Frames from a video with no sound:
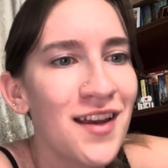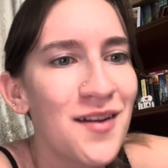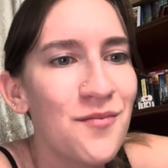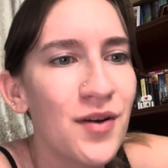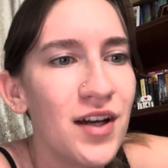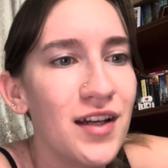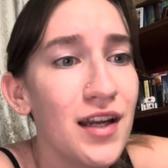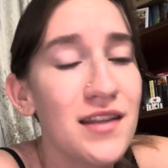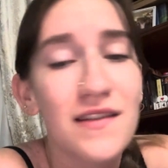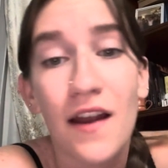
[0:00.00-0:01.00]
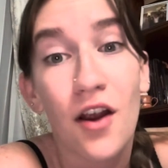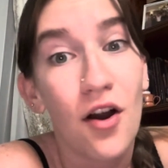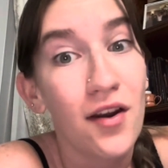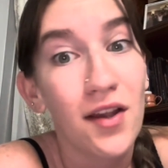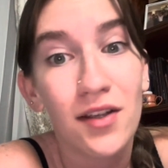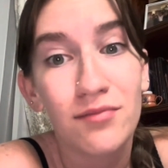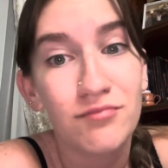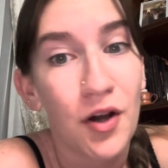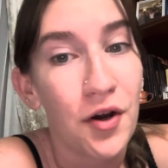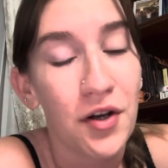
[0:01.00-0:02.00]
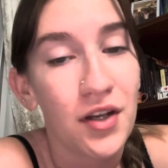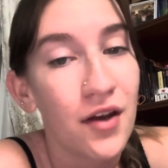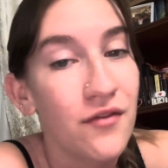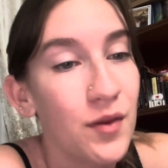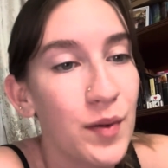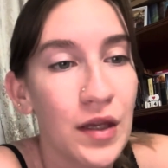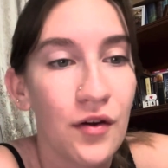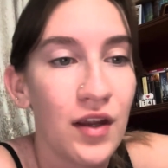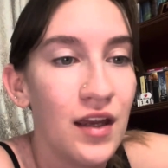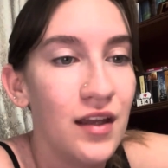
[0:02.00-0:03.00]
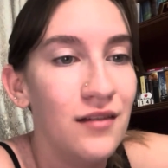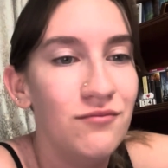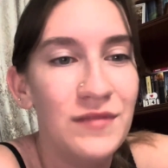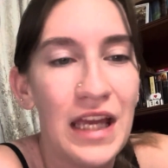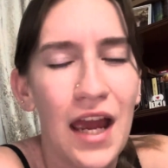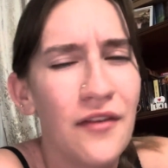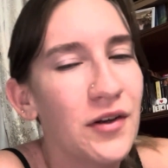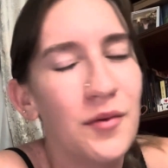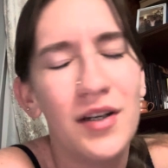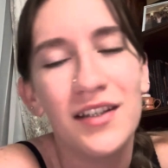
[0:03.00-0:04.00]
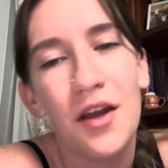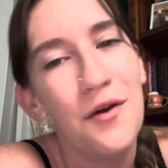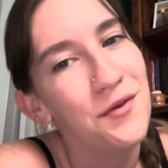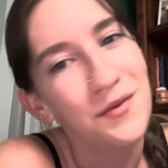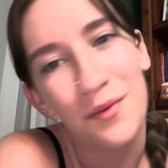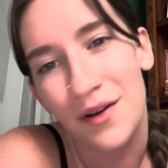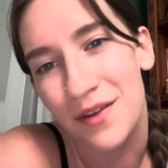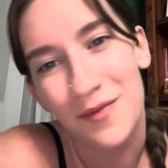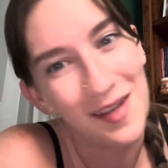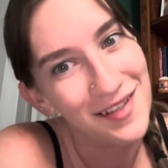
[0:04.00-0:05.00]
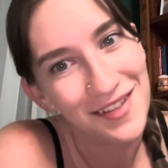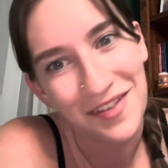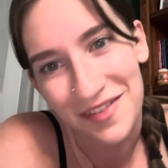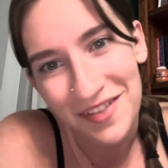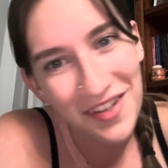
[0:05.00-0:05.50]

But it's iconic art of the period. Everyone knows what a Sphinx is.